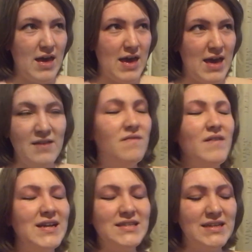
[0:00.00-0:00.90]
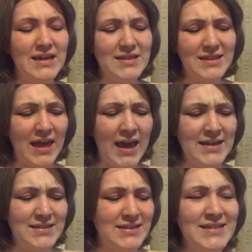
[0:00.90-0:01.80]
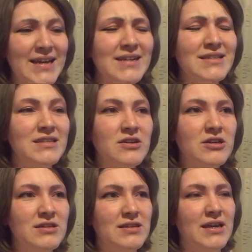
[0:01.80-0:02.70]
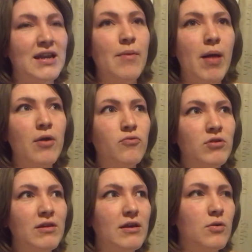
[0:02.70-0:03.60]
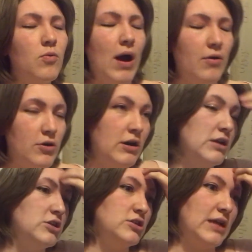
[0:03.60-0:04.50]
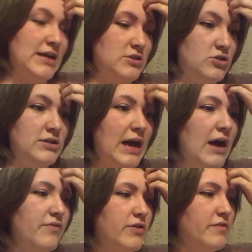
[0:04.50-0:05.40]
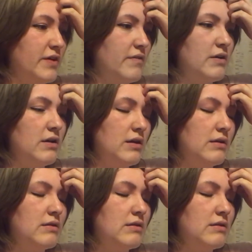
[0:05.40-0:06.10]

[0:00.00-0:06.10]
investigate the case and take it seriously. And I'm like, really? Wow, you're gonna just ask your dad for a favor, like,